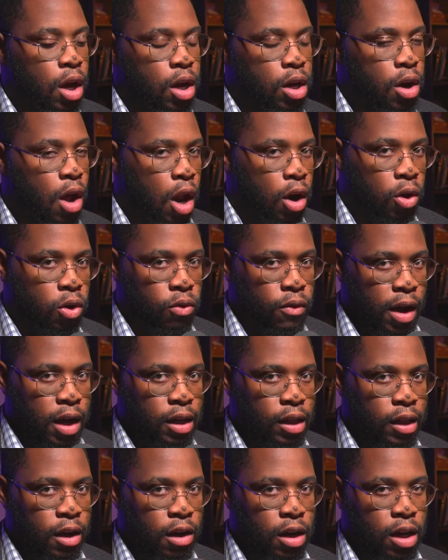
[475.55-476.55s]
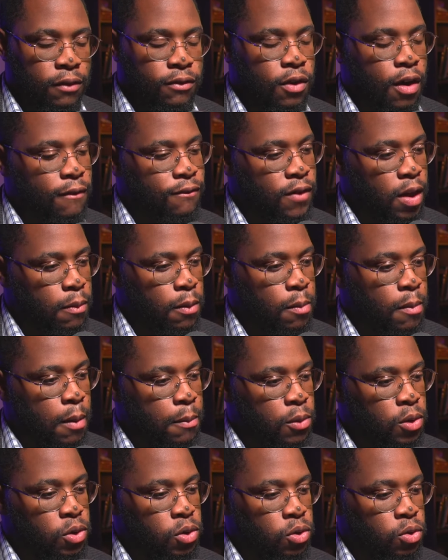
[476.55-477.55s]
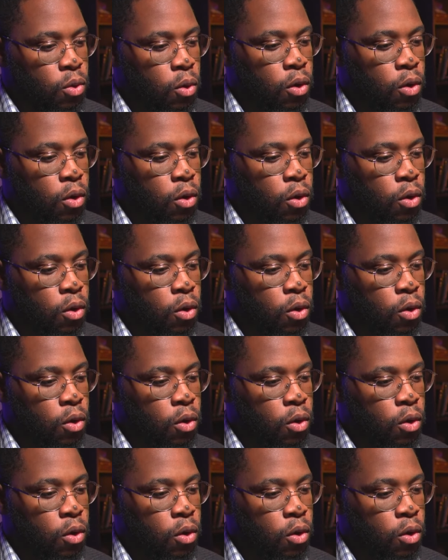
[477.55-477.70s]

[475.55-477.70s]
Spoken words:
canonical regularity if you have family members